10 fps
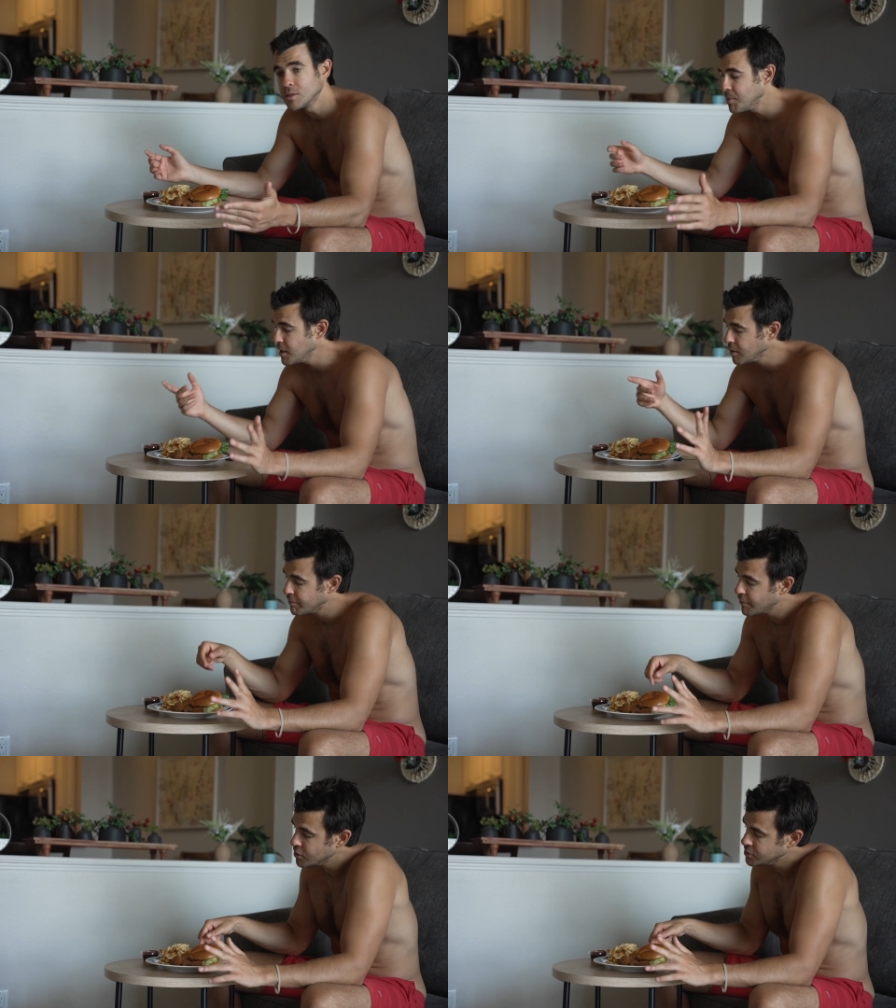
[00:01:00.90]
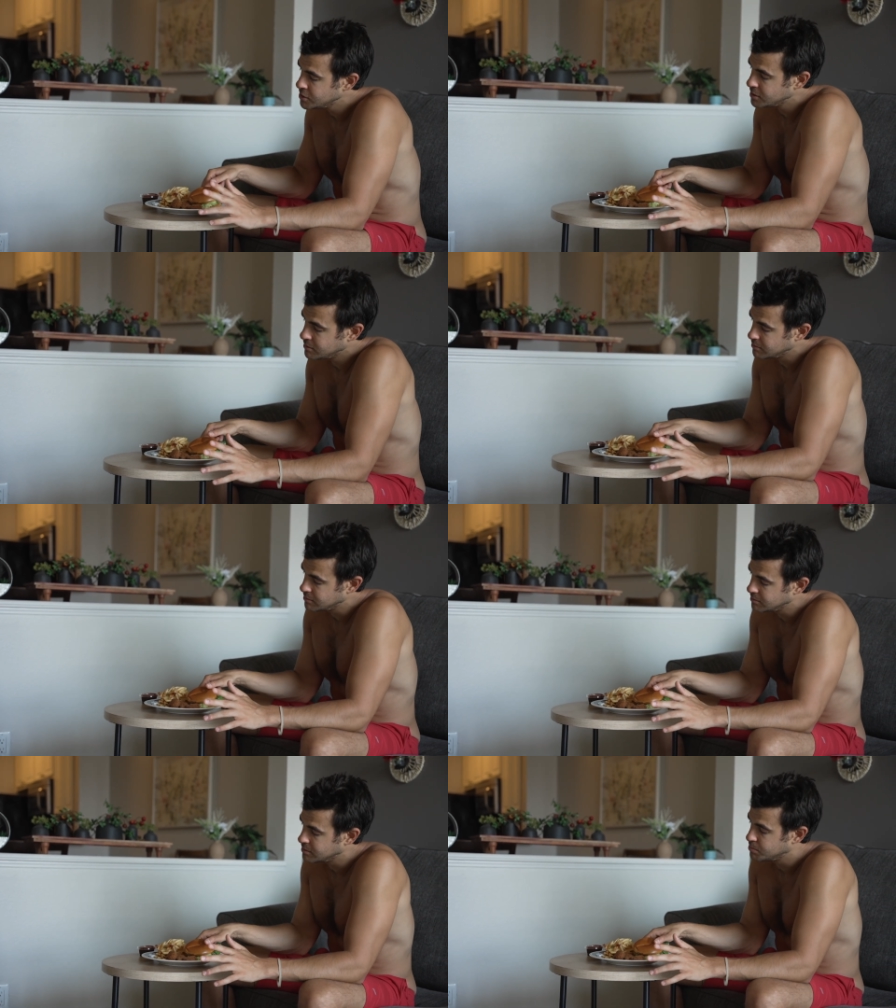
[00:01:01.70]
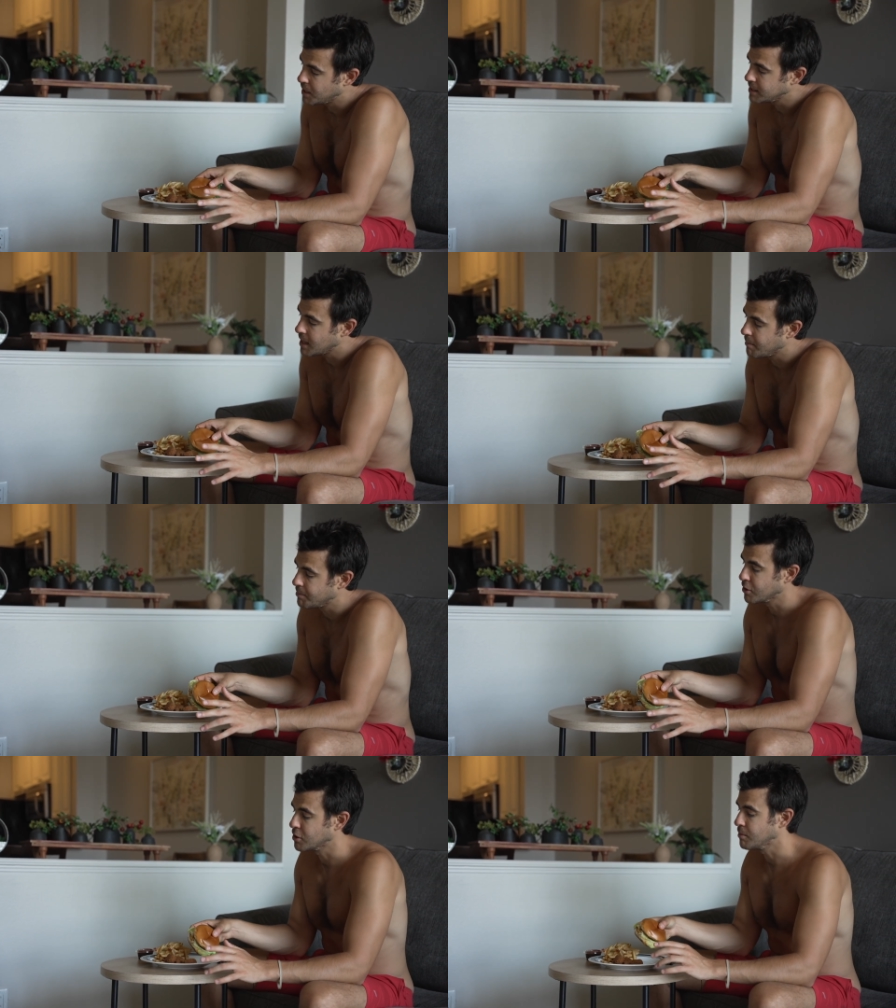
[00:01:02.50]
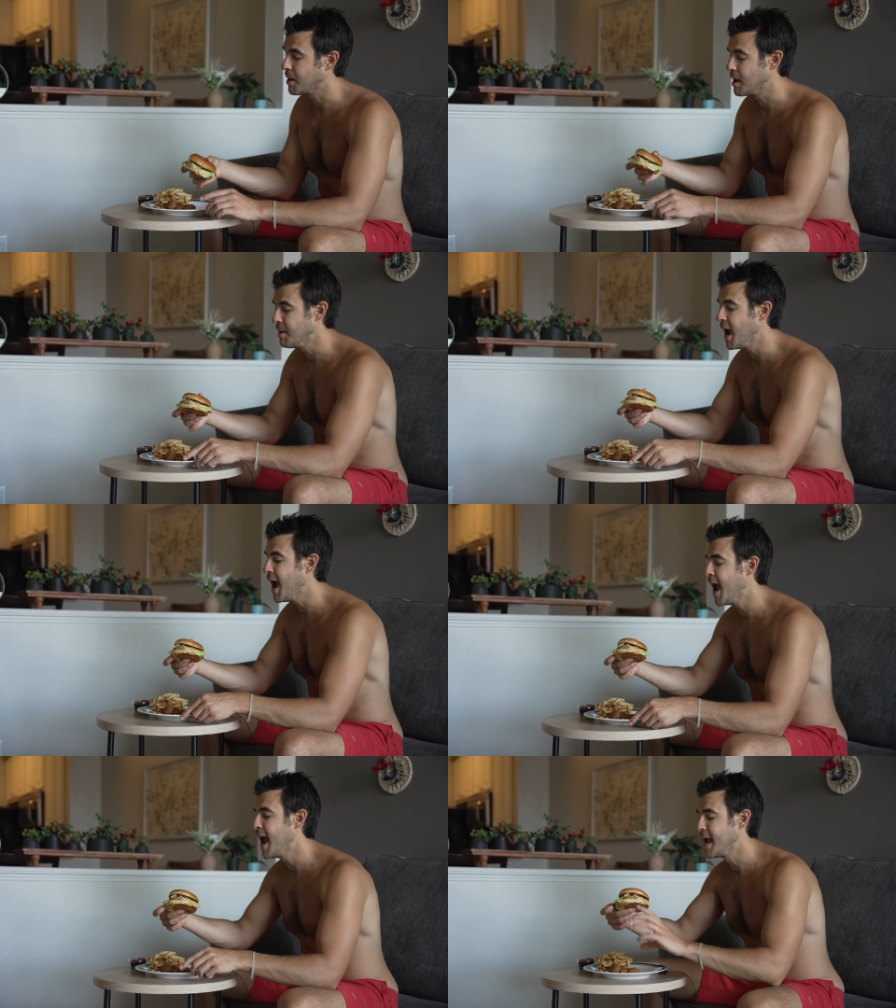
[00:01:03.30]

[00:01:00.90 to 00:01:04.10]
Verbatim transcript: opinion. First, Bite that burger, baby.